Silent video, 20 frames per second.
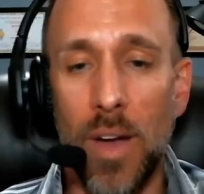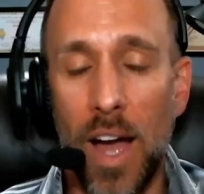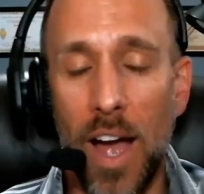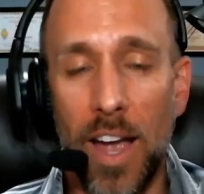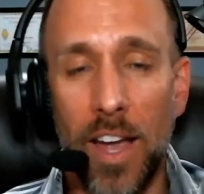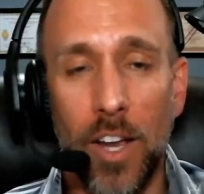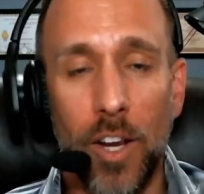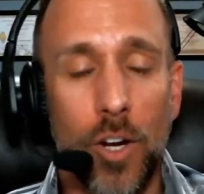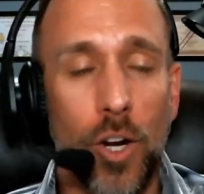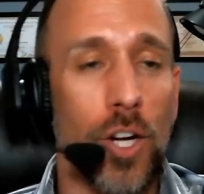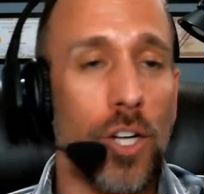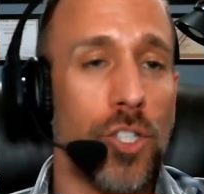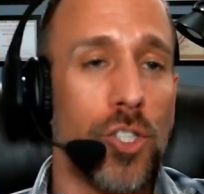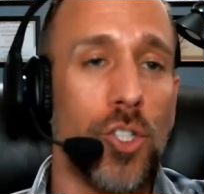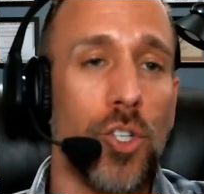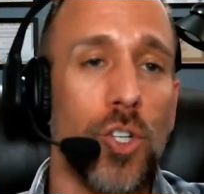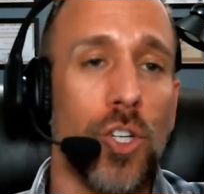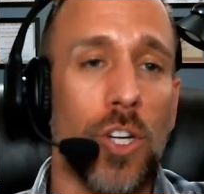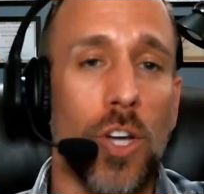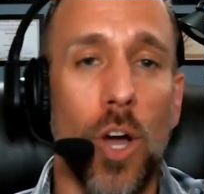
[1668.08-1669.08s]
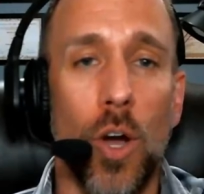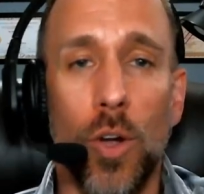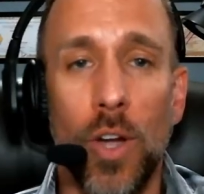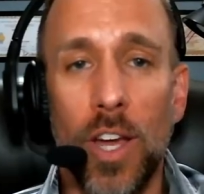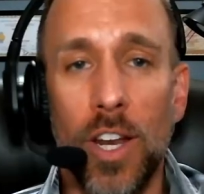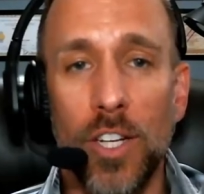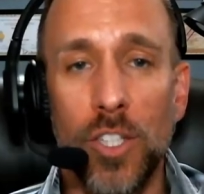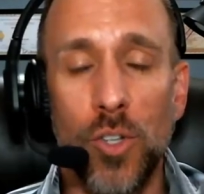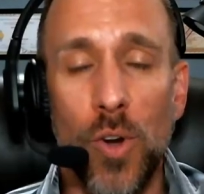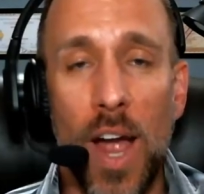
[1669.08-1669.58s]
encourage you to
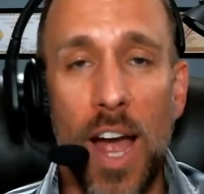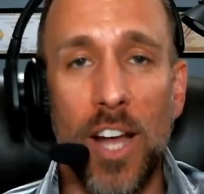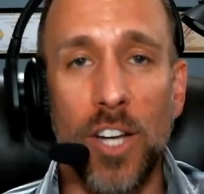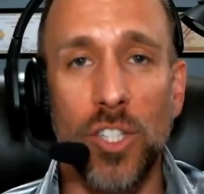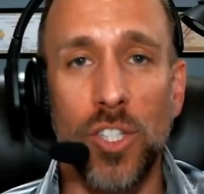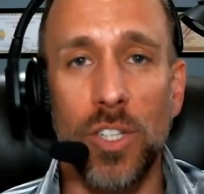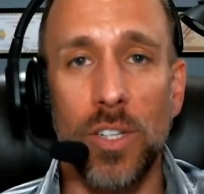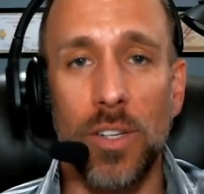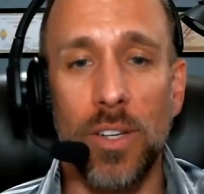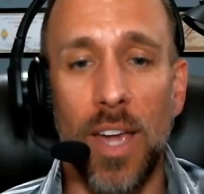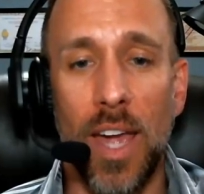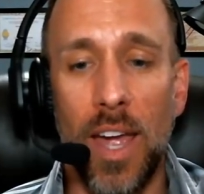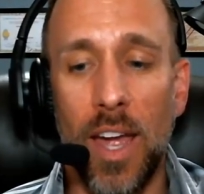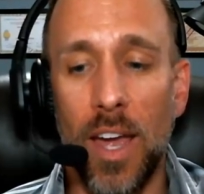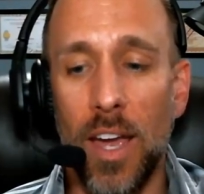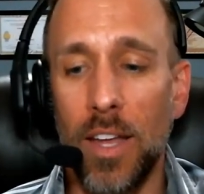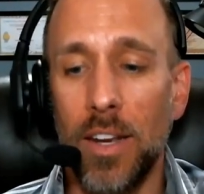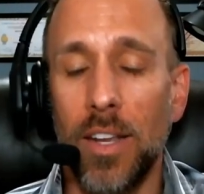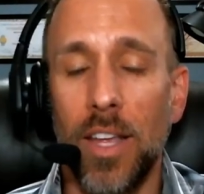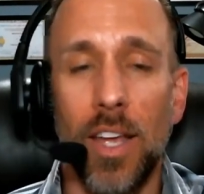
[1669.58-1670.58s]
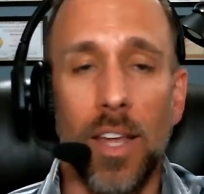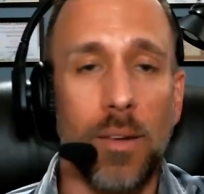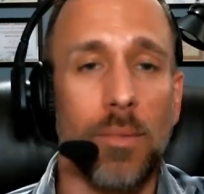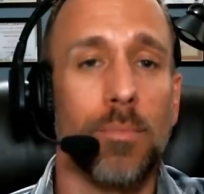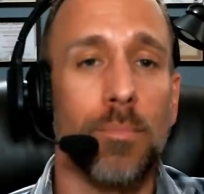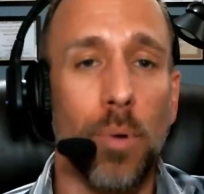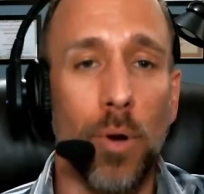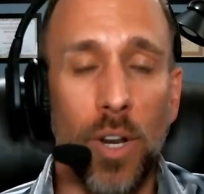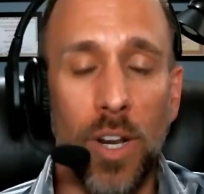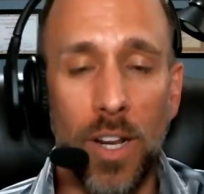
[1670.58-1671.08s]
go get a trash can
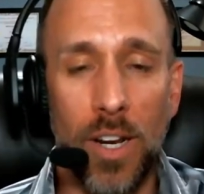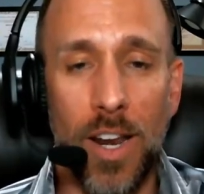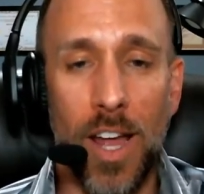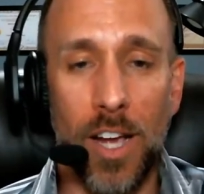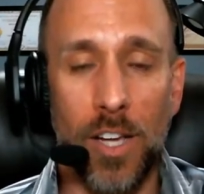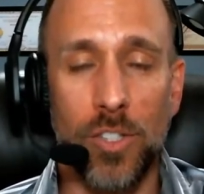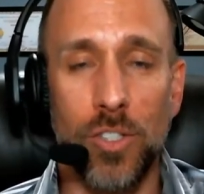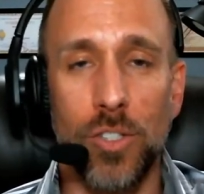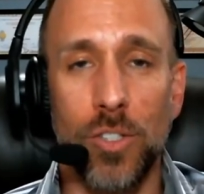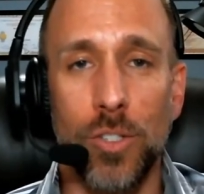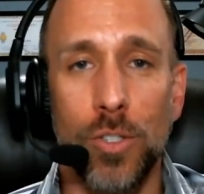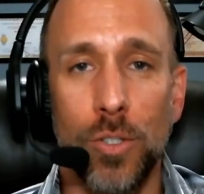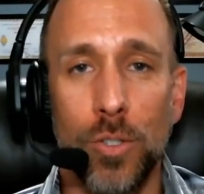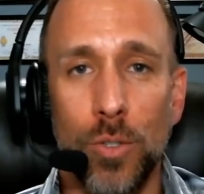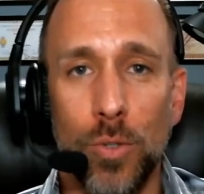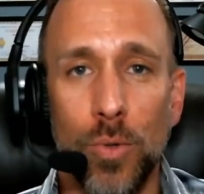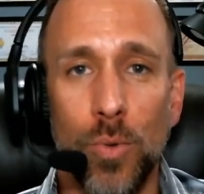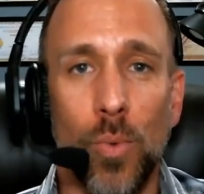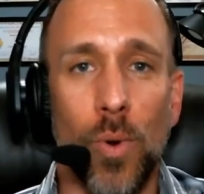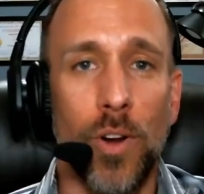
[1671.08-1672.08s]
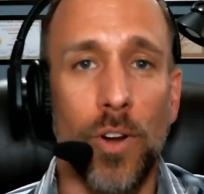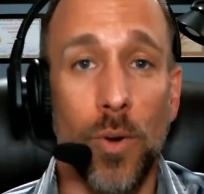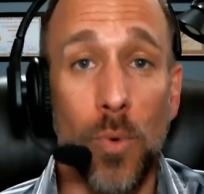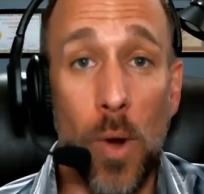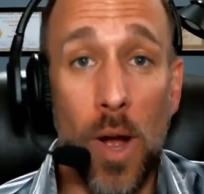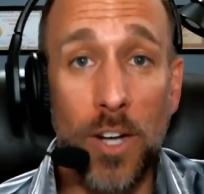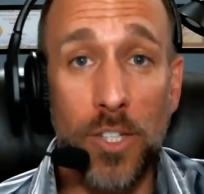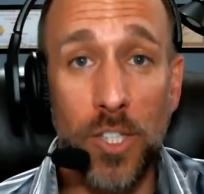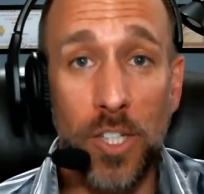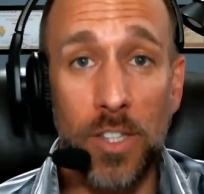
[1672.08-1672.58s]
and put it next to where
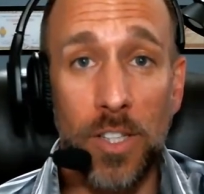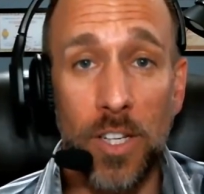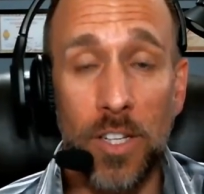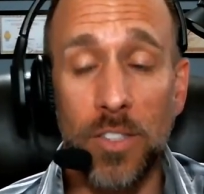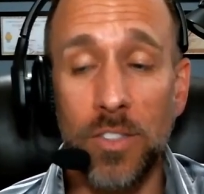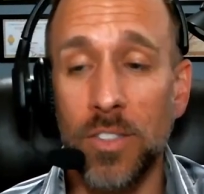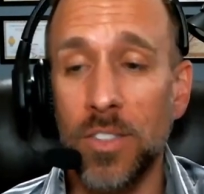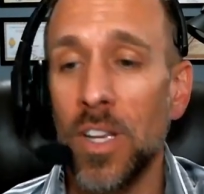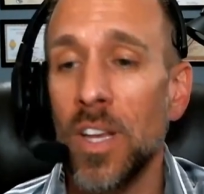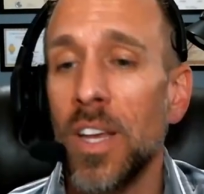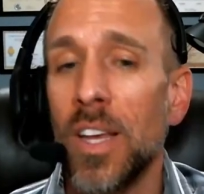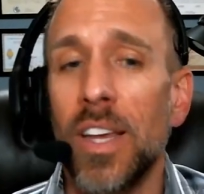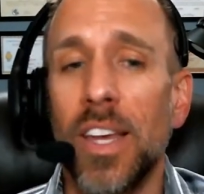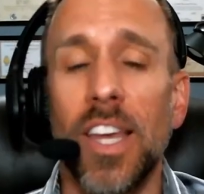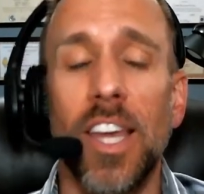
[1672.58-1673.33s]
you're watching this.